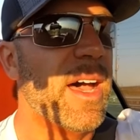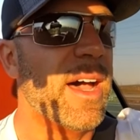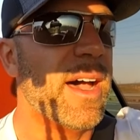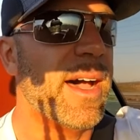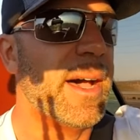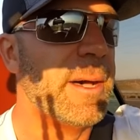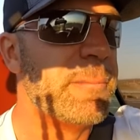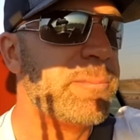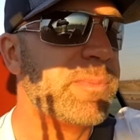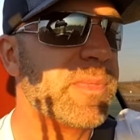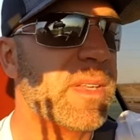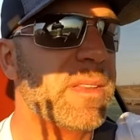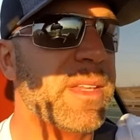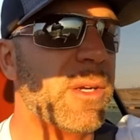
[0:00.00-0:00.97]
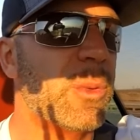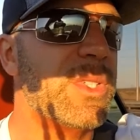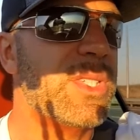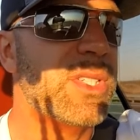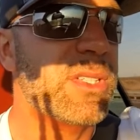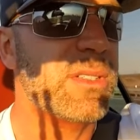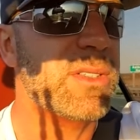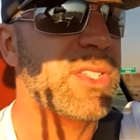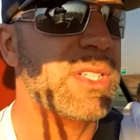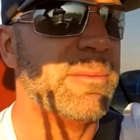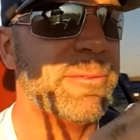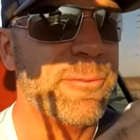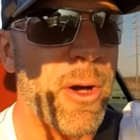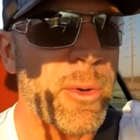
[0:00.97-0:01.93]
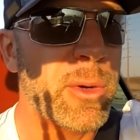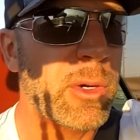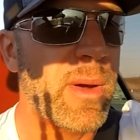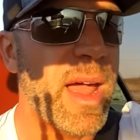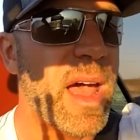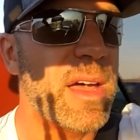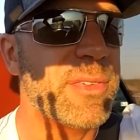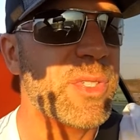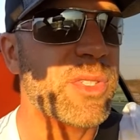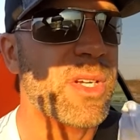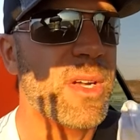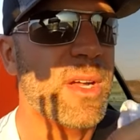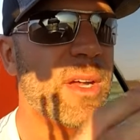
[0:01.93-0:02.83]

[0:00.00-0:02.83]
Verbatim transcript: um, there was some photographs